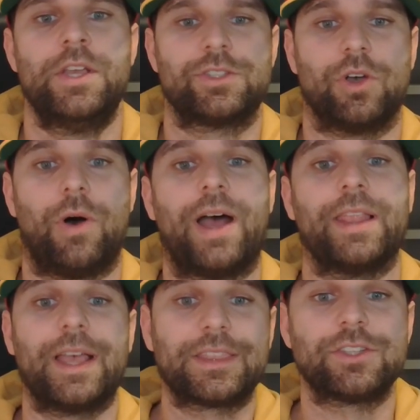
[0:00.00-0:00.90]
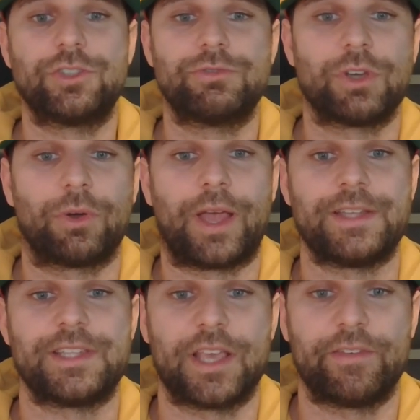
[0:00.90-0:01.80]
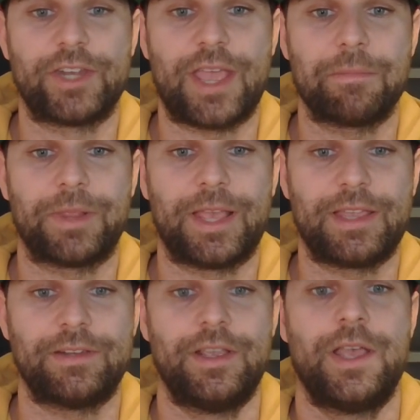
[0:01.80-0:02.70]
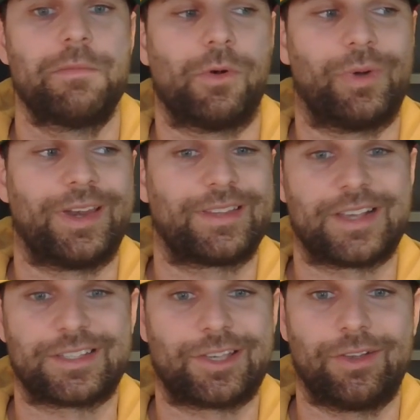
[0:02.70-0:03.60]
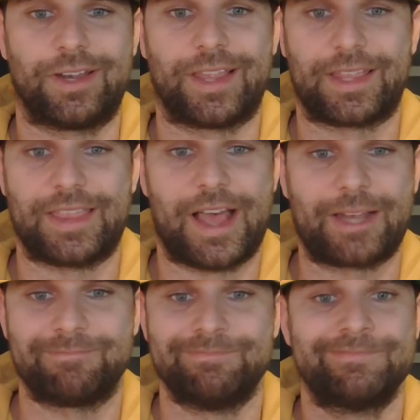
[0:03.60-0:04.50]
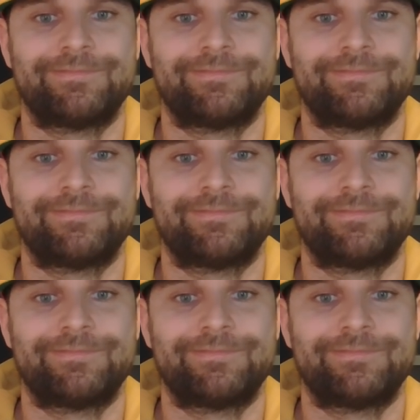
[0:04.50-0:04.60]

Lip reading: So I like the two-tone idea of a nameplate, but when it's executed like that, it